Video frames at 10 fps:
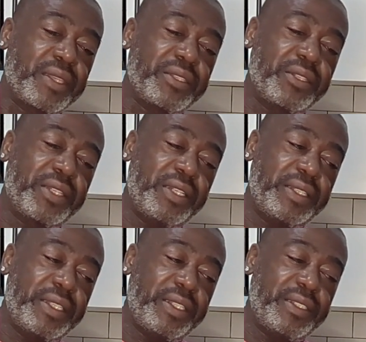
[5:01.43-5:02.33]
your
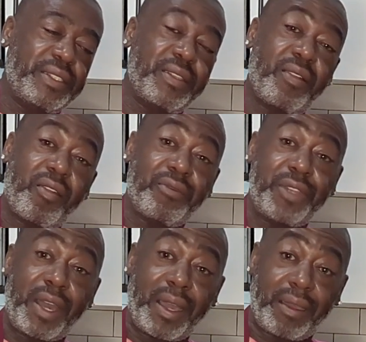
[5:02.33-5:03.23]
cookies are
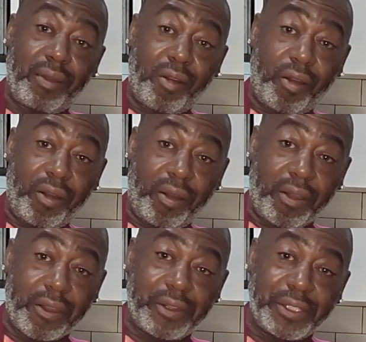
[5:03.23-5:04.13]
not hard